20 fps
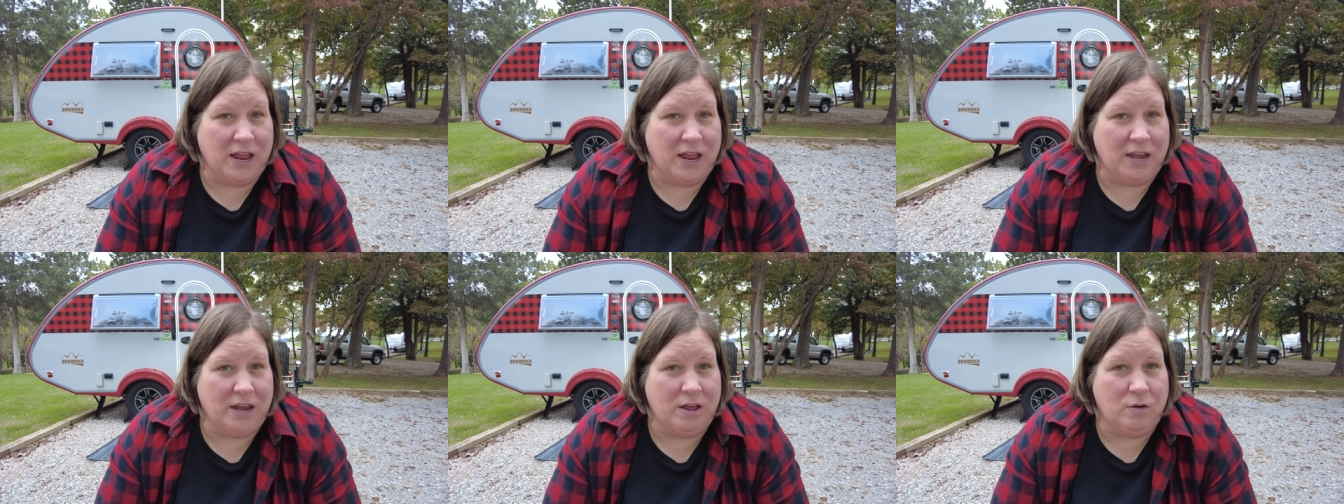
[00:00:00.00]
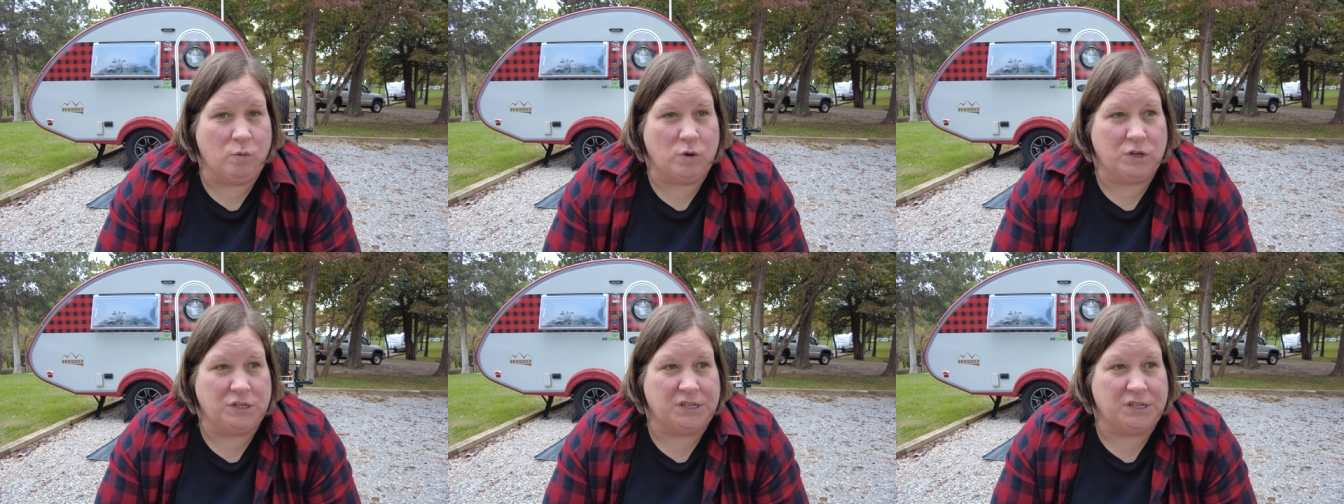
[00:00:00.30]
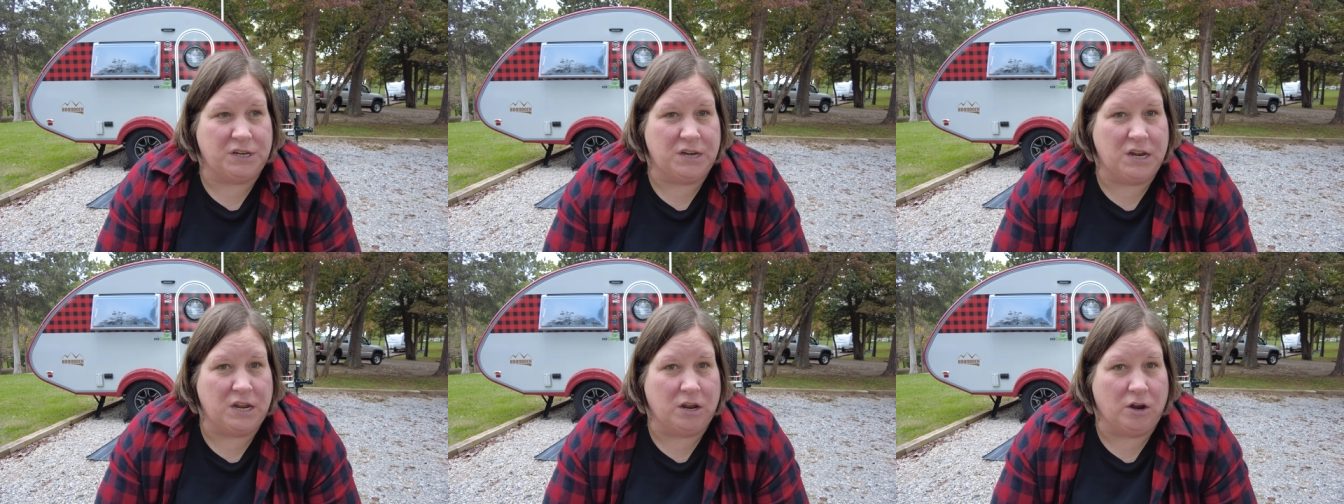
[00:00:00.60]
and it was
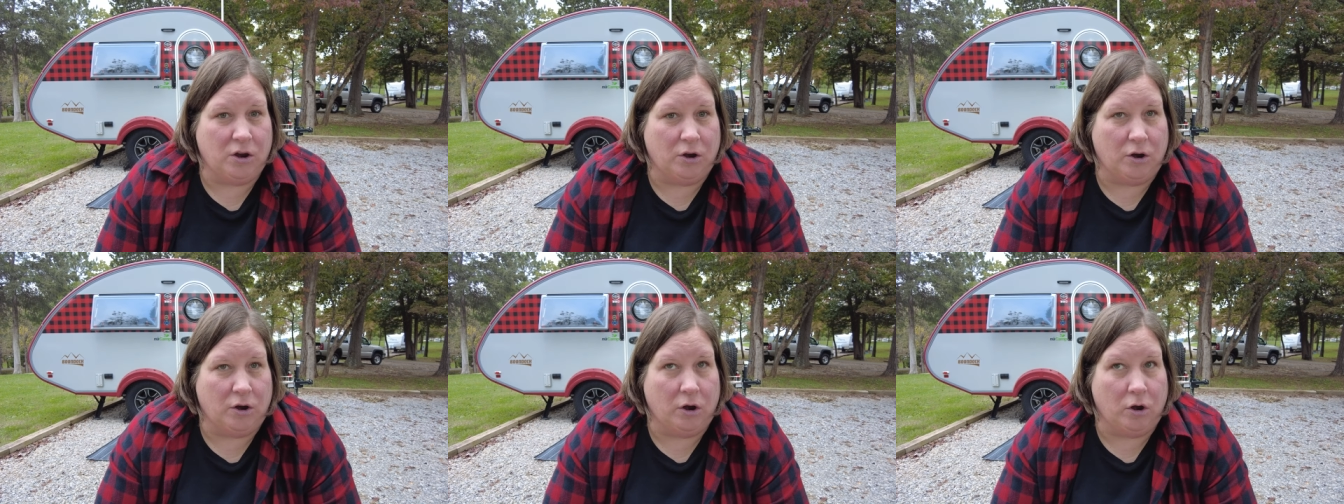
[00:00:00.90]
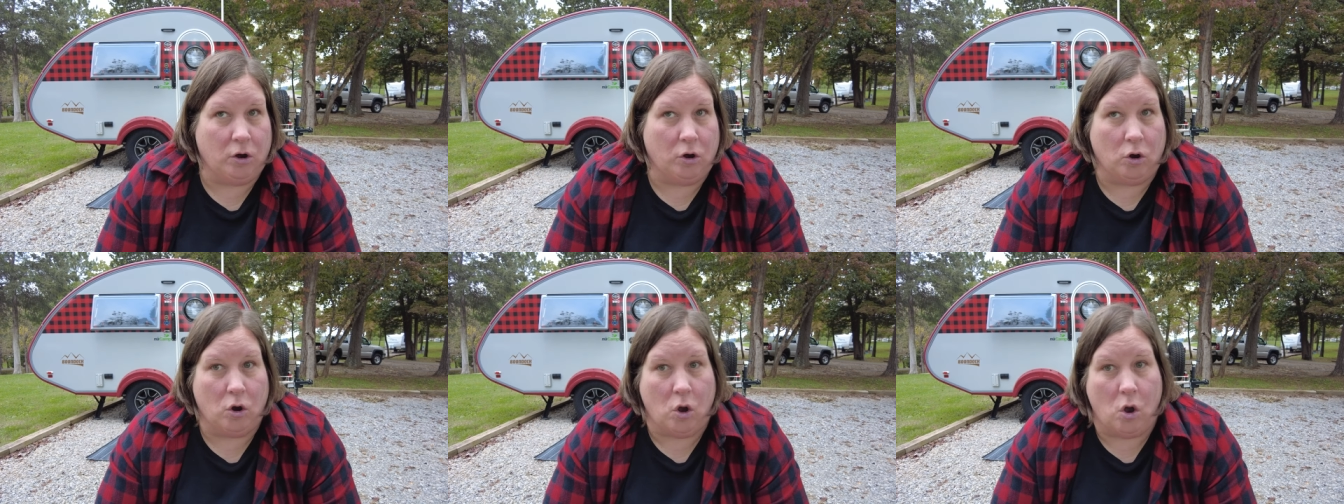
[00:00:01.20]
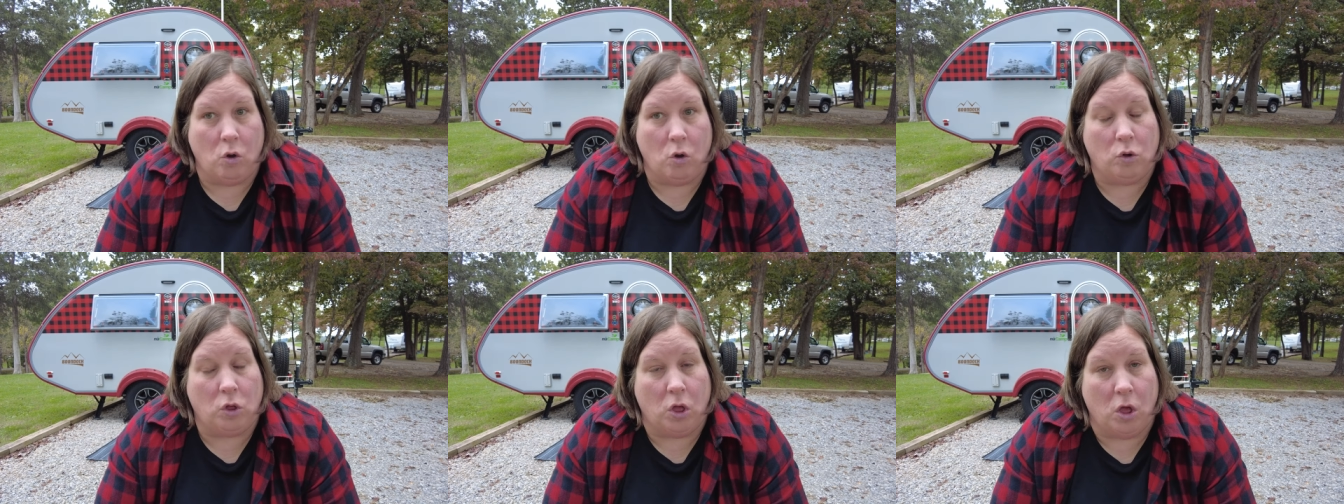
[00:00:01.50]
near
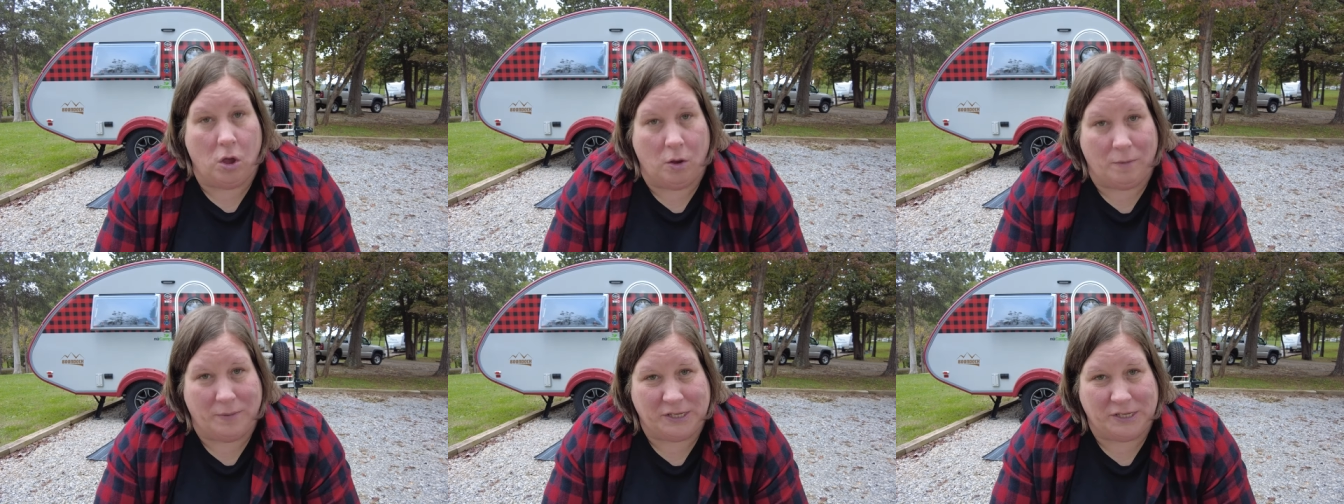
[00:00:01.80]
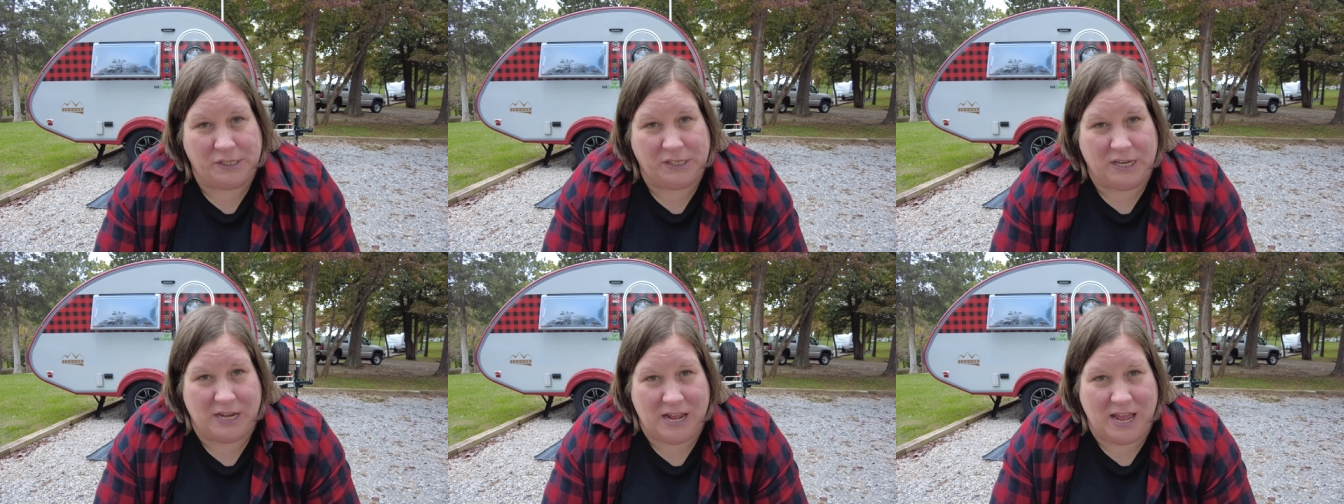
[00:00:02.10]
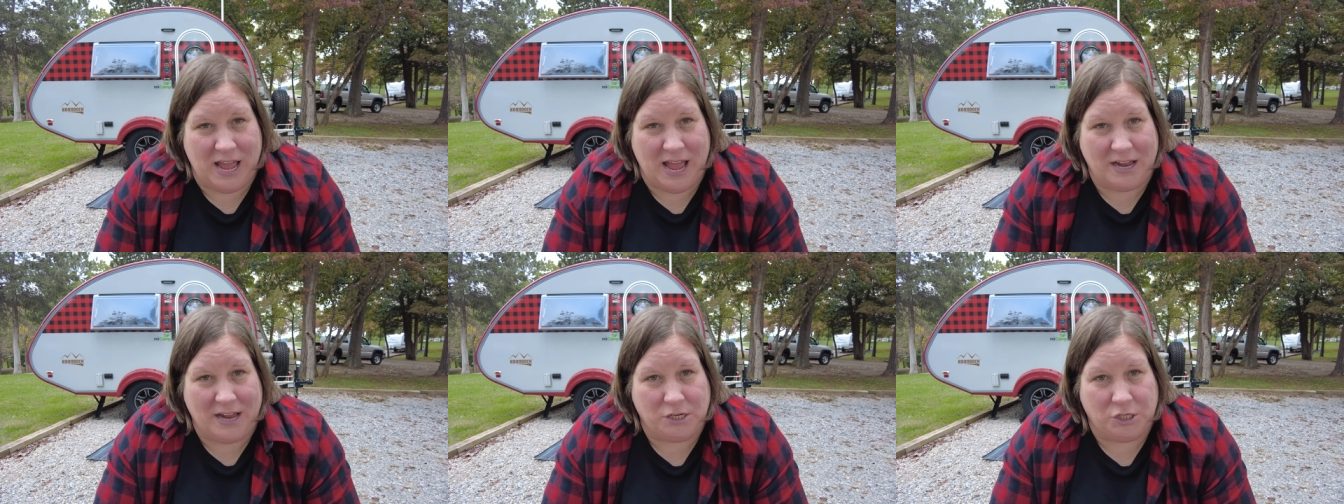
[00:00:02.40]
Oklahoma
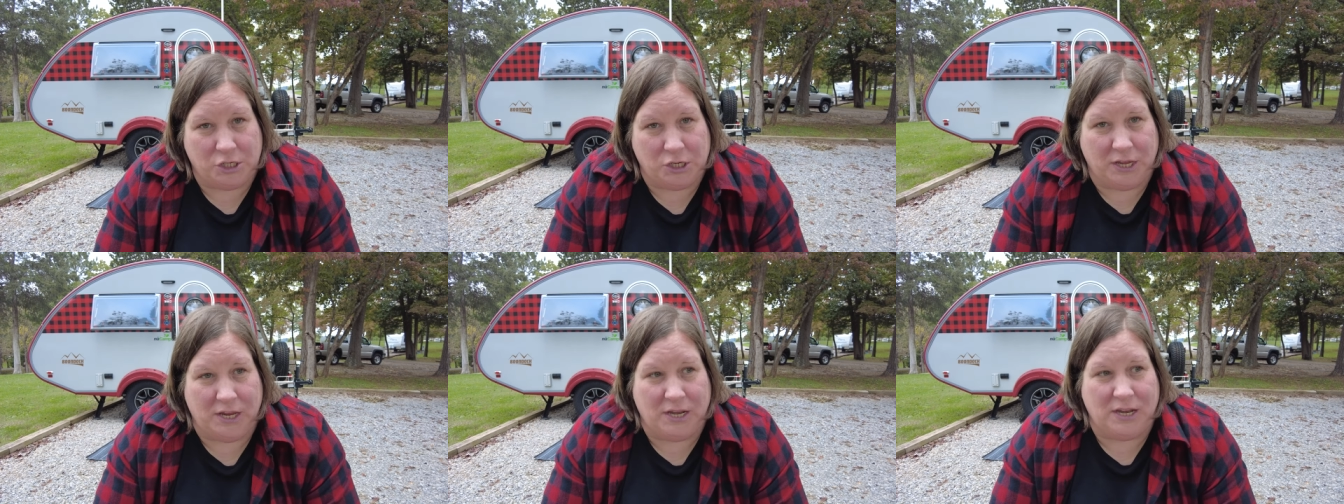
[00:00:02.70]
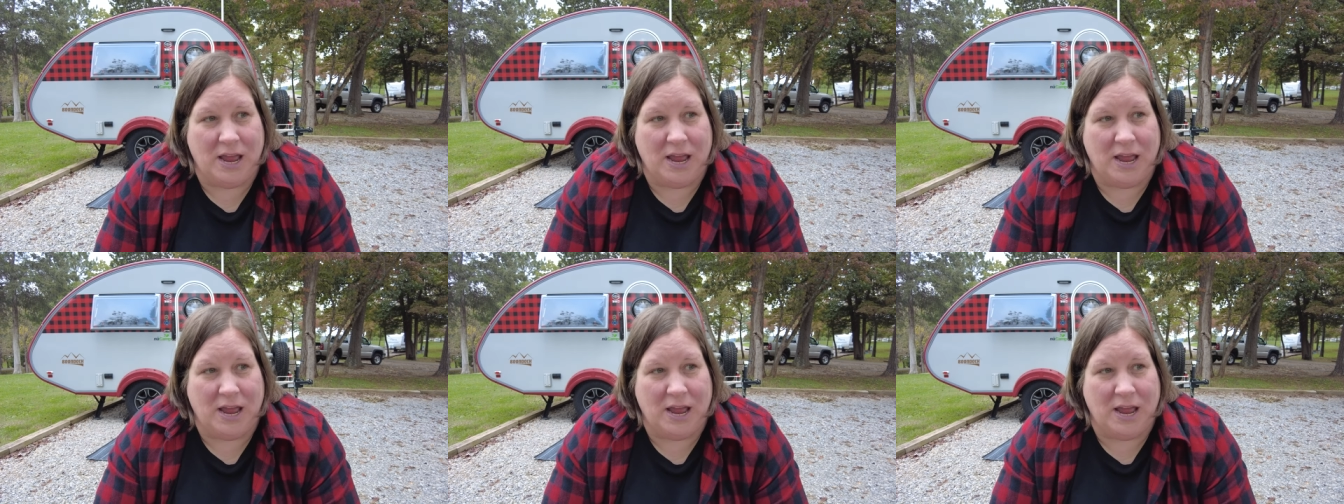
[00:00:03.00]
City actually.